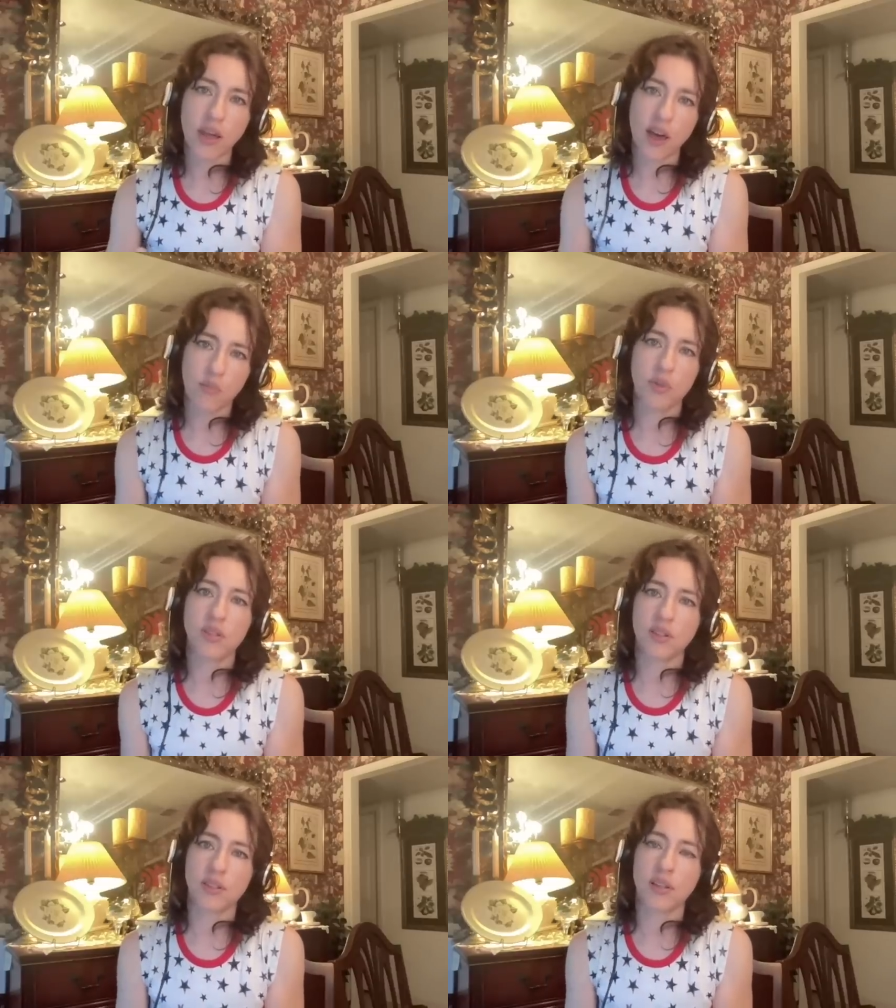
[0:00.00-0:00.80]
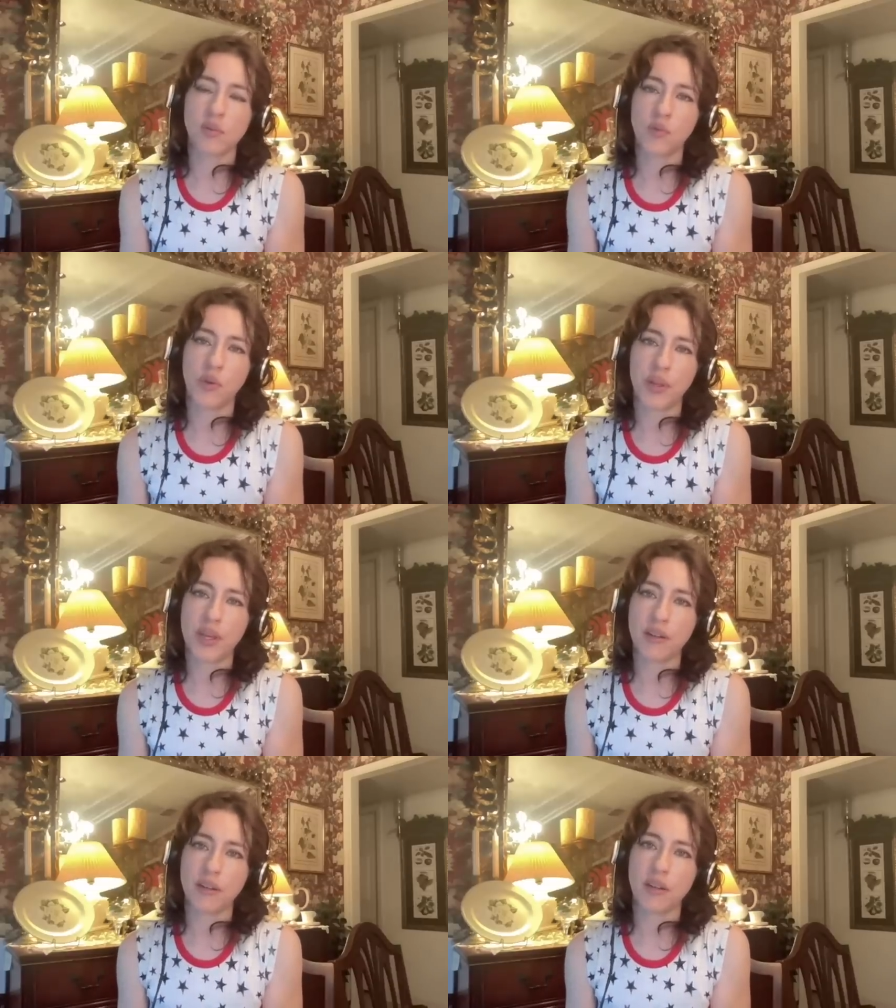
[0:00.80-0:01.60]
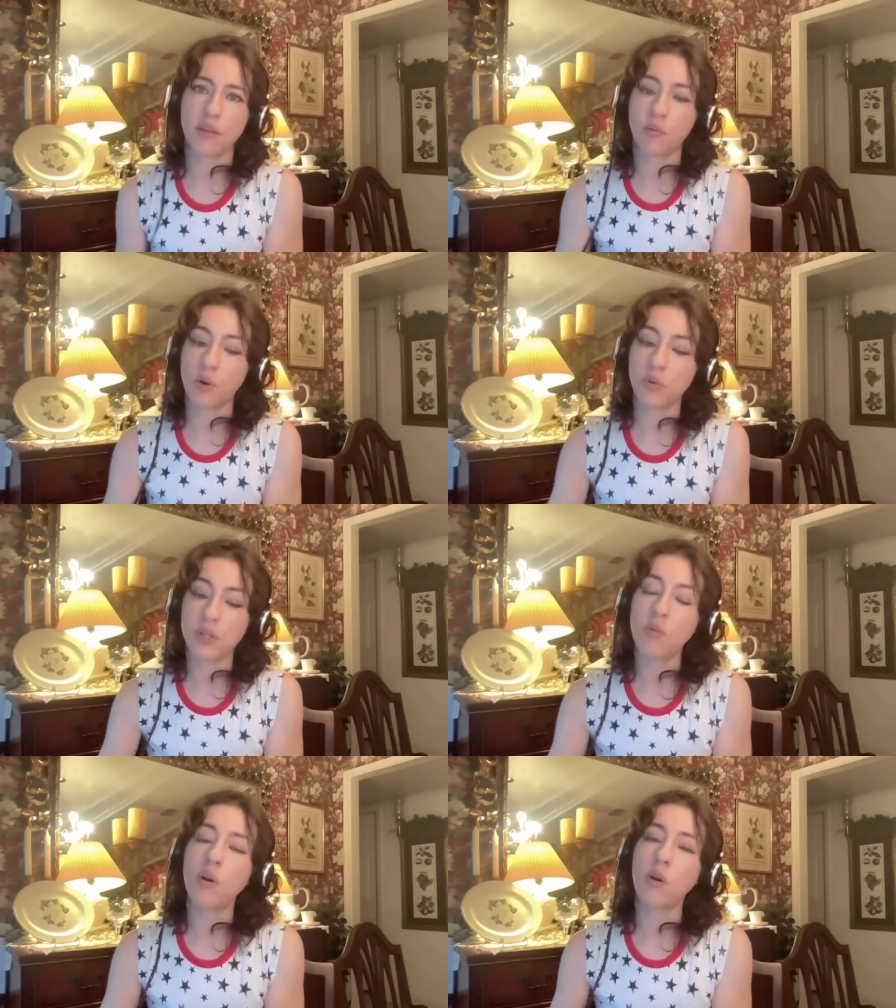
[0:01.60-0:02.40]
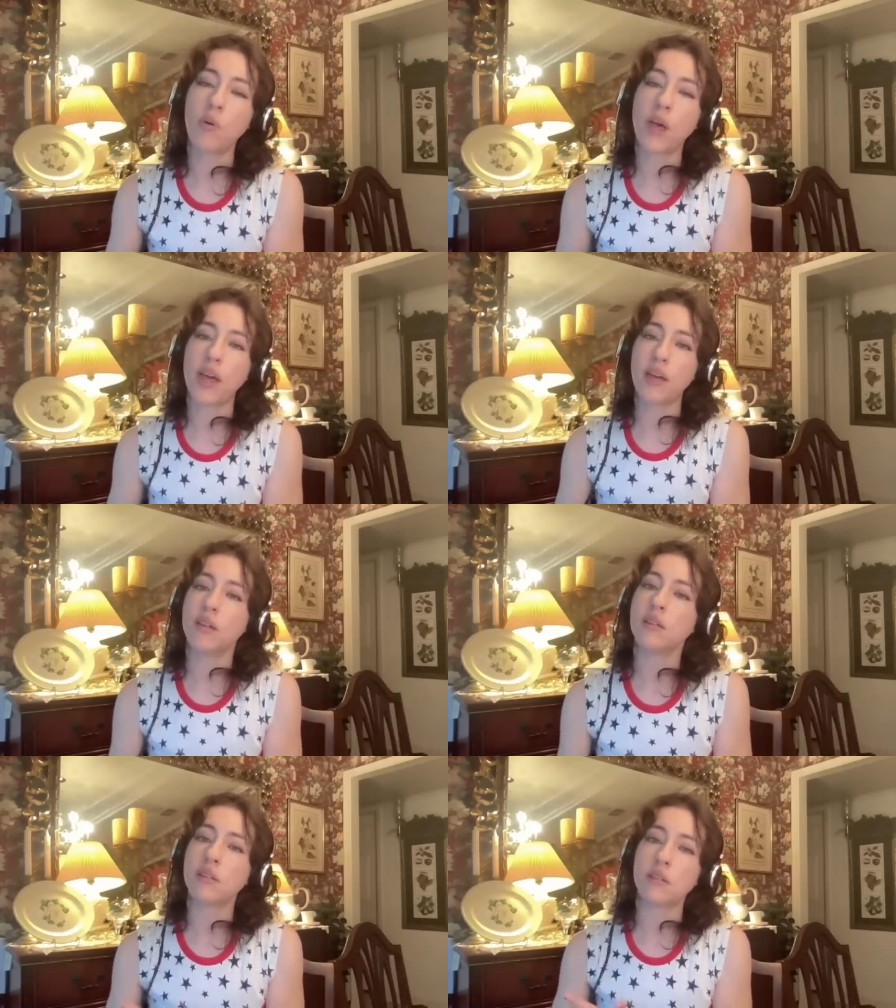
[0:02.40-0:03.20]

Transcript: they have been successful in getting row zero and